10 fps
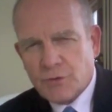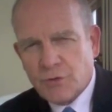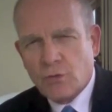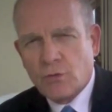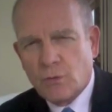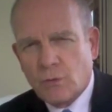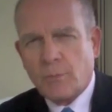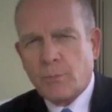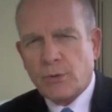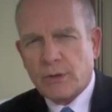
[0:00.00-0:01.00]
to
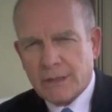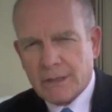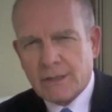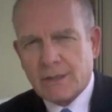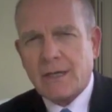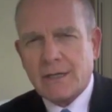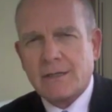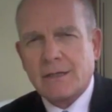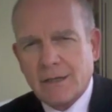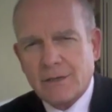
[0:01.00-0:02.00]

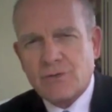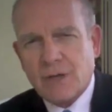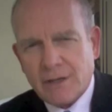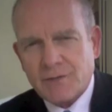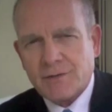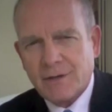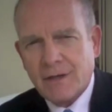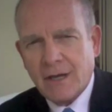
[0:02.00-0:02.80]
precisely adjust